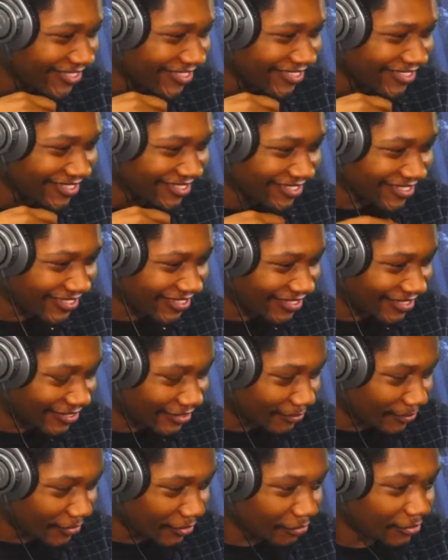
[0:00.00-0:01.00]
Yeah,
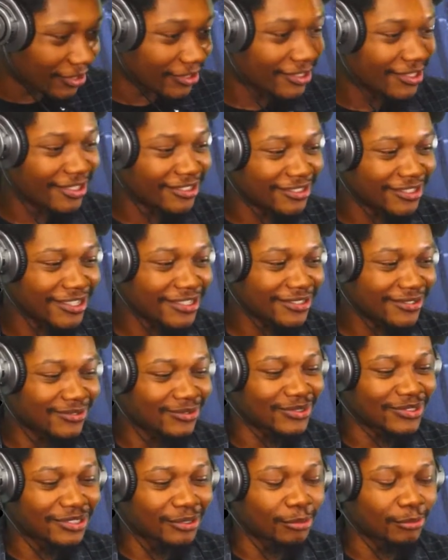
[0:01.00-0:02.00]
but yeah, Jace do
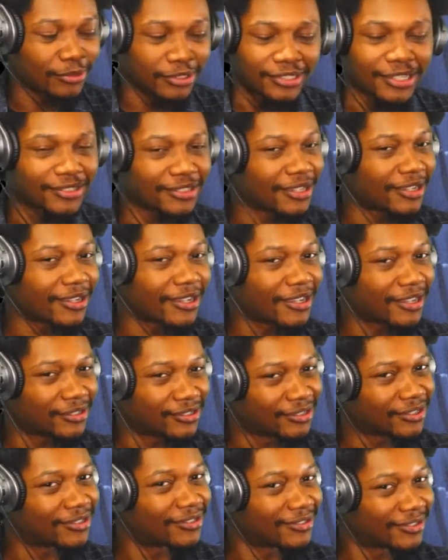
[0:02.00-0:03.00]
similar, but it's not that high.
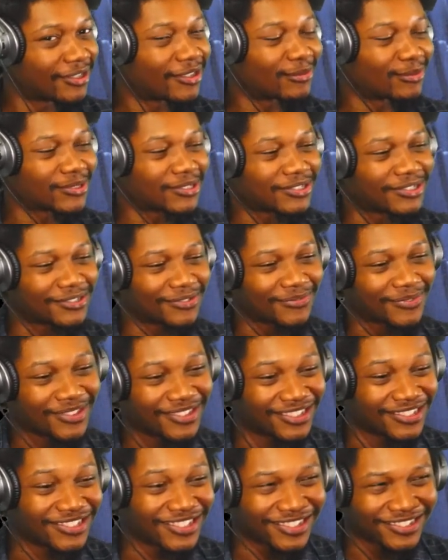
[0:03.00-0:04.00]
Yeah, one hundred percent.
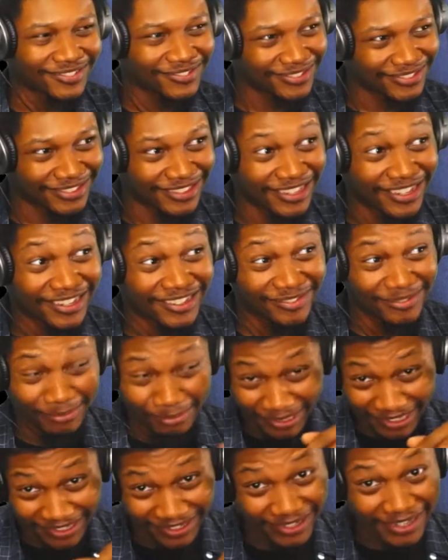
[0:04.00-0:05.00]
Cause like that, it
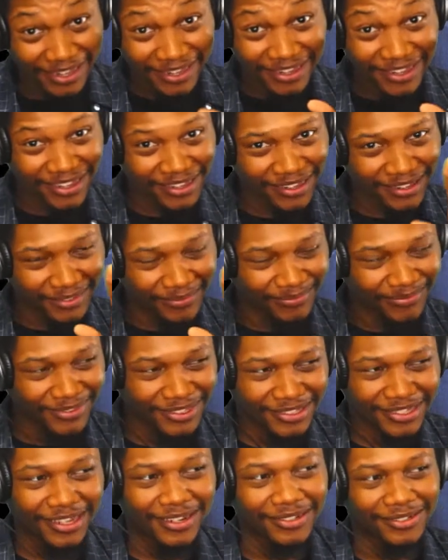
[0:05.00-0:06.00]
being that high, it's
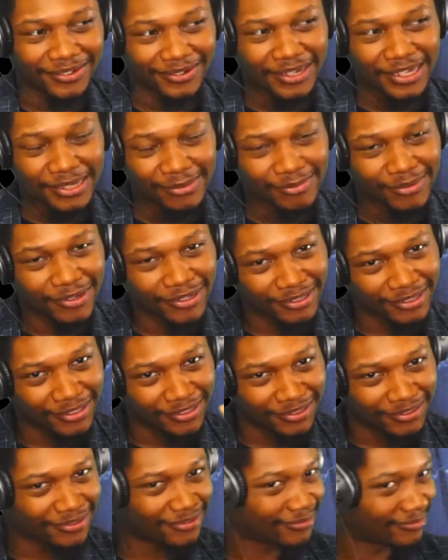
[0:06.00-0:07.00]
kind of trademark
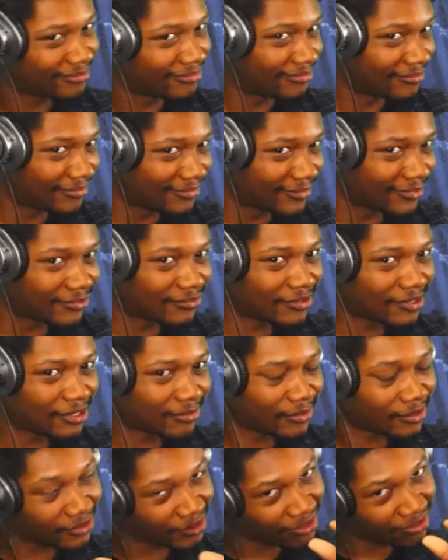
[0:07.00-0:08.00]
to Duwap,
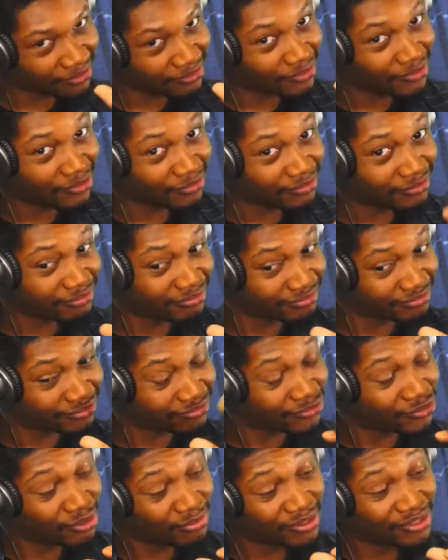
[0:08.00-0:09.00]
and like you know,
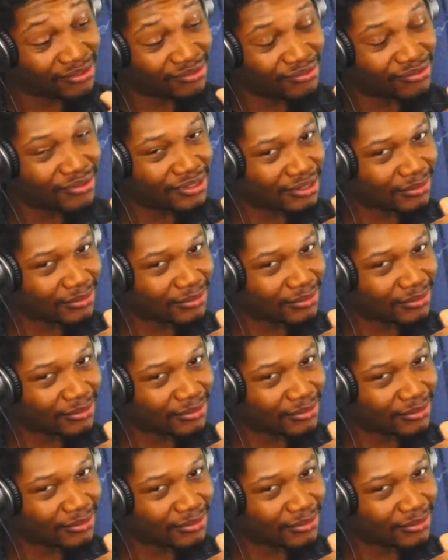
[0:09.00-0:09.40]
Trippy do it